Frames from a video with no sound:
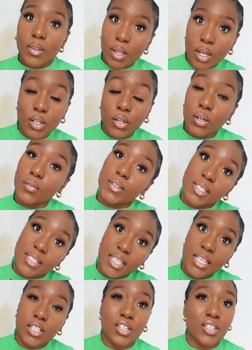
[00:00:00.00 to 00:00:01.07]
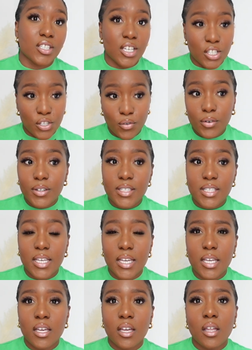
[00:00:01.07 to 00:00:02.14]
a lot of the
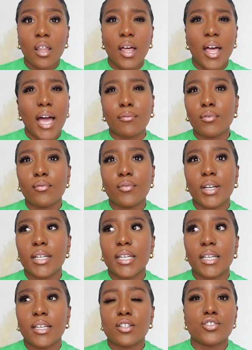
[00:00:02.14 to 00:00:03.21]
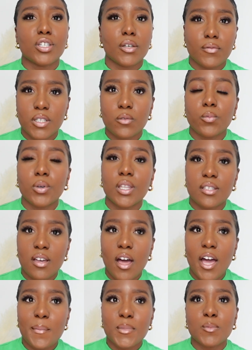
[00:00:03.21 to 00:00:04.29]
seniority haven't really shifted with the
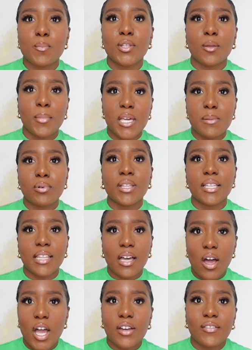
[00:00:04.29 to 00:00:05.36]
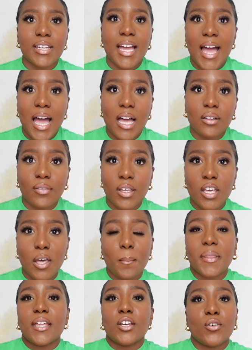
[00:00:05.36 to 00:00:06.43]
times, but the people that they're hiring have,
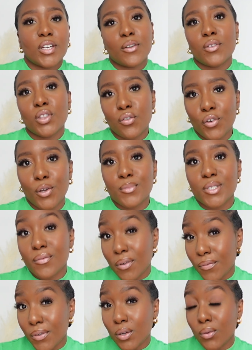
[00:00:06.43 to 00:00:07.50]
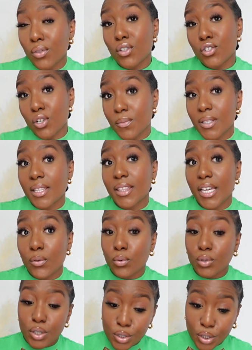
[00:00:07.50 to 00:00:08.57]
but they're not given the room to fulfill the jobs that they
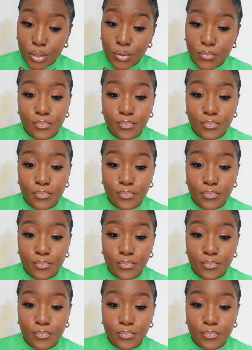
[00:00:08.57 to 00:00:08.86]
want to do.